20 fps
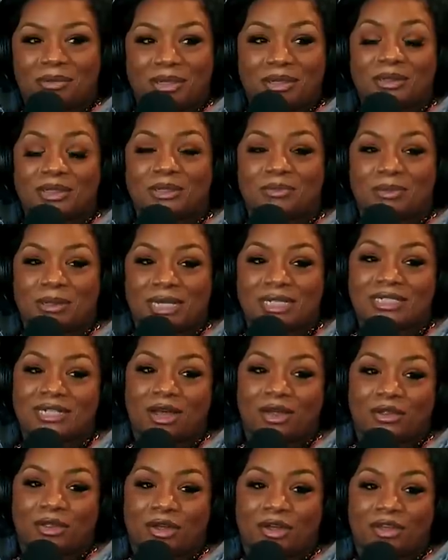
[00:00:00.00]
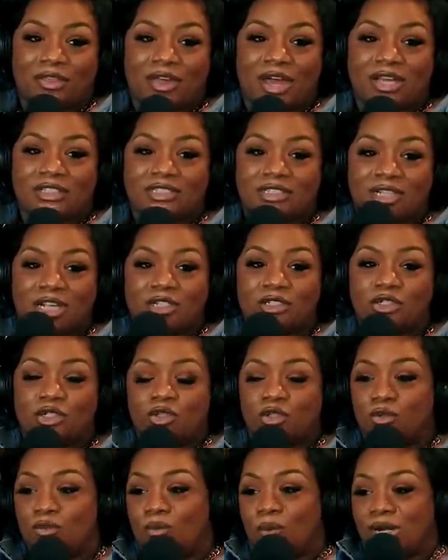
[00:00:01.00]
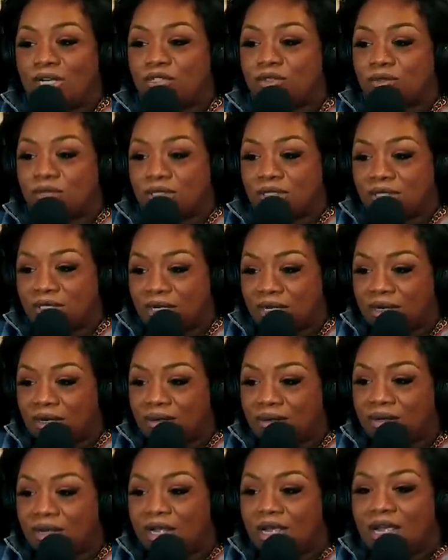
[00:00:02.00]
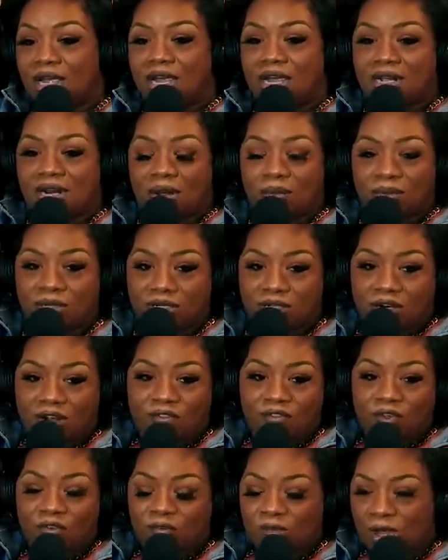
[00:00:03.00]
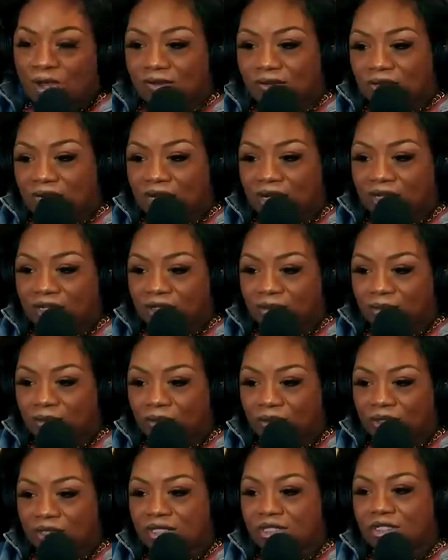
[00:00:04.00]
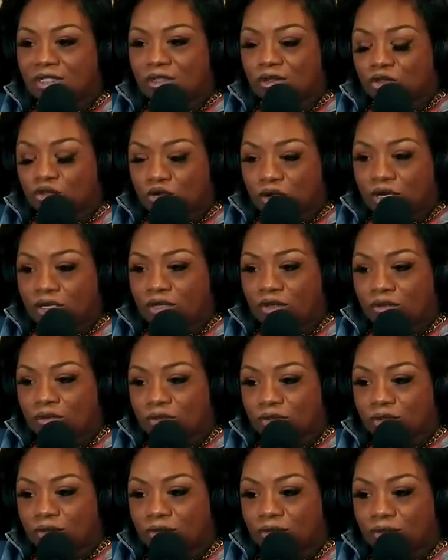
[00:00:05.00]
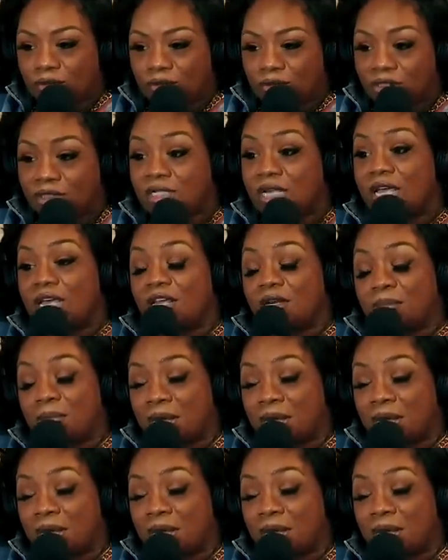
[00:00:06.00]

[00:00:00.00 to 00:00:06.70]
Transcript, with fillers: But it was a place called the Huddle House, and I used to do waitressing there. Okay. And I would get off at five o'clock in the morning, still try to go to school because I had a